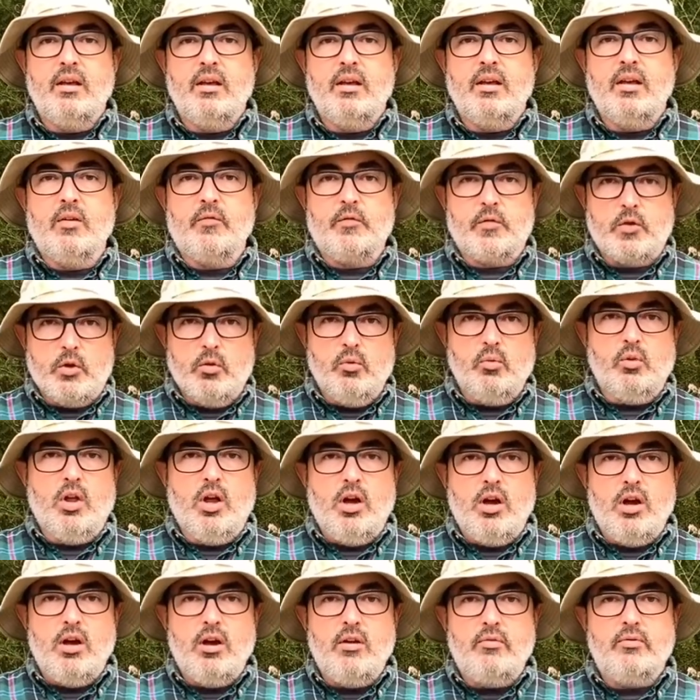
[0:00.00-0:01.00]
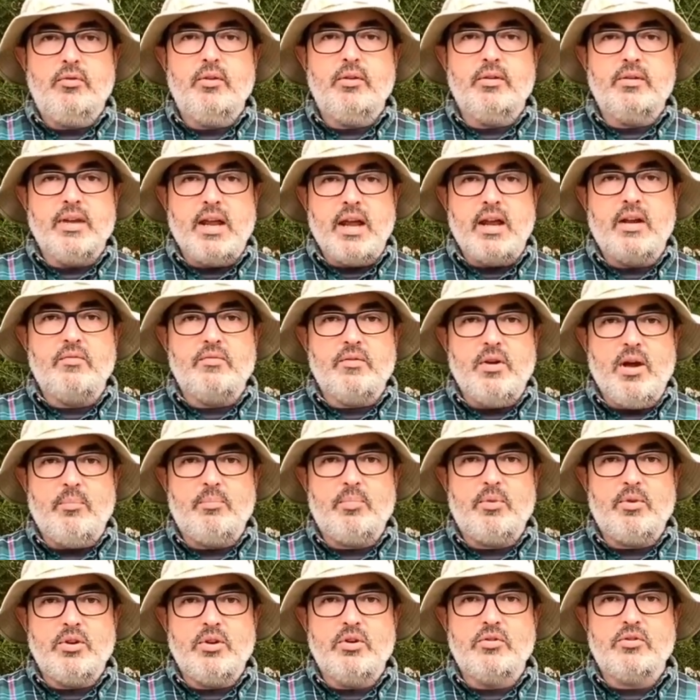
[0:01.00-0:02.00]
If you love native
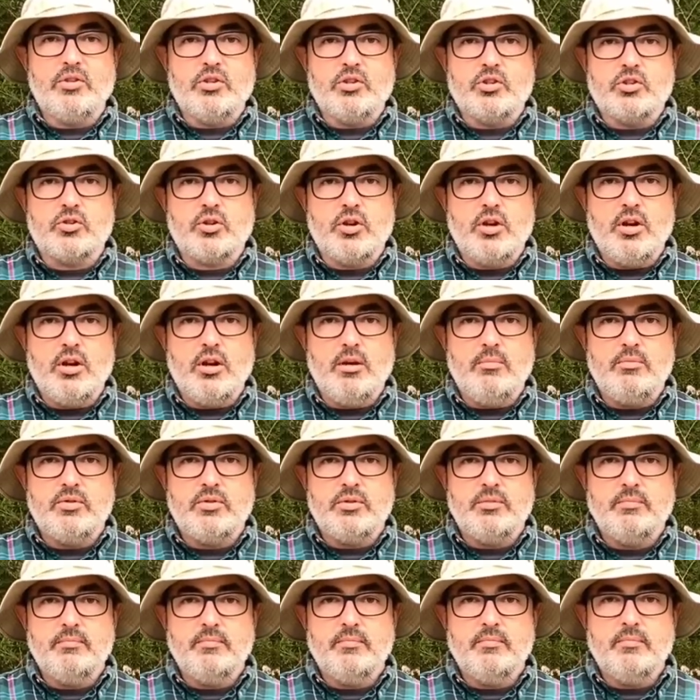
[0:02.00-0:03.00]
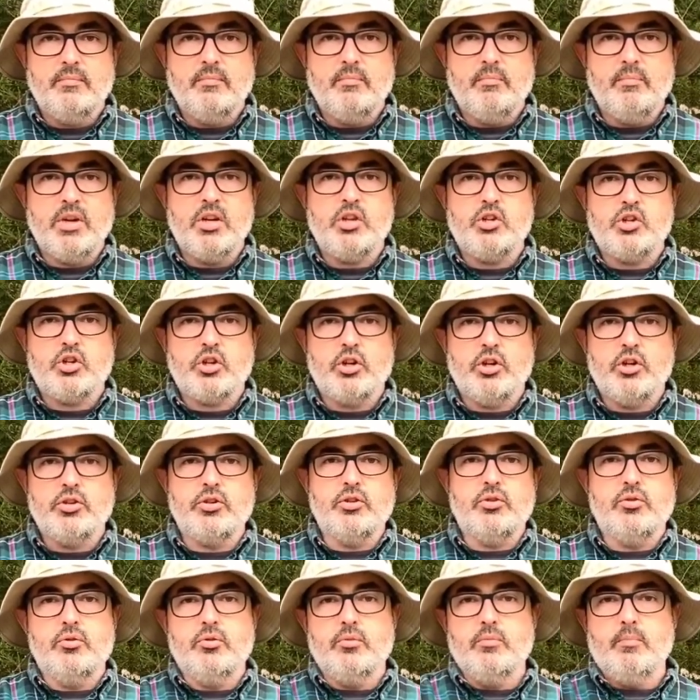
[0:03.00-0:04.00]
nut-producing shrubs, be sure
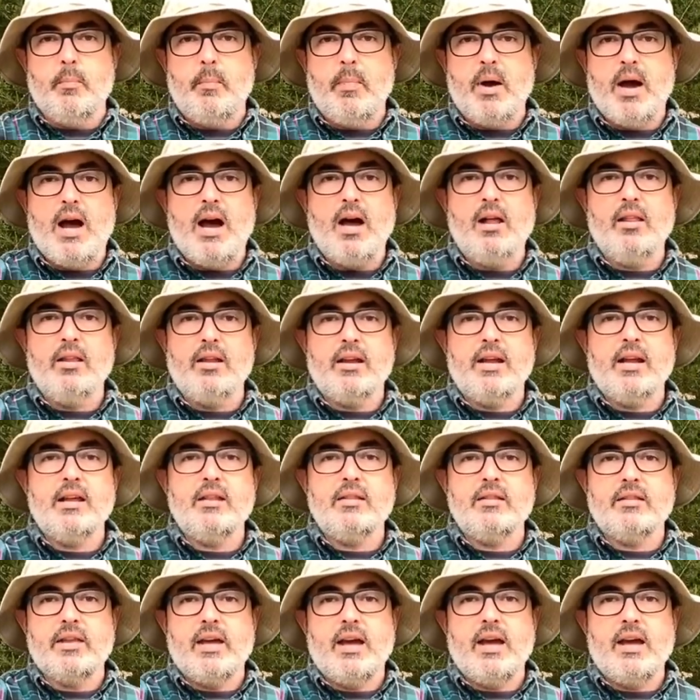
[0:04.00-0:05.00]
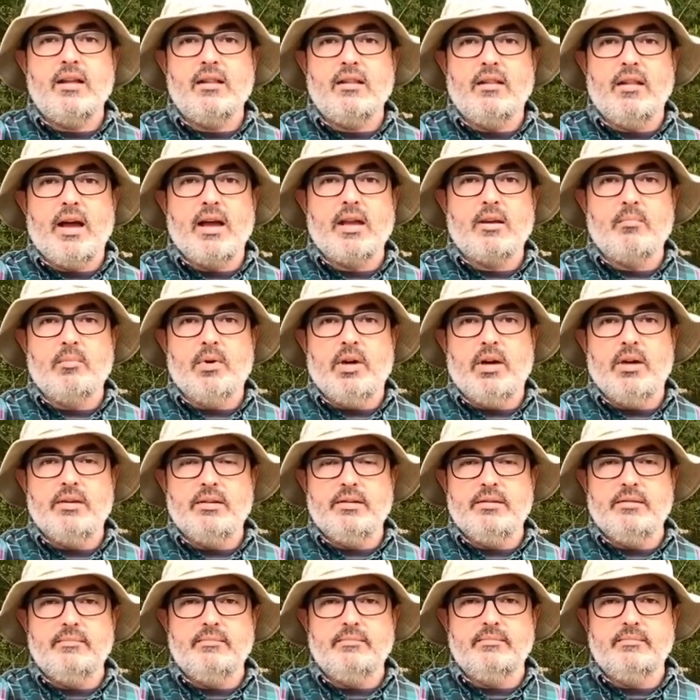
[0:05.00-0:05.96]
to pollinate that like button.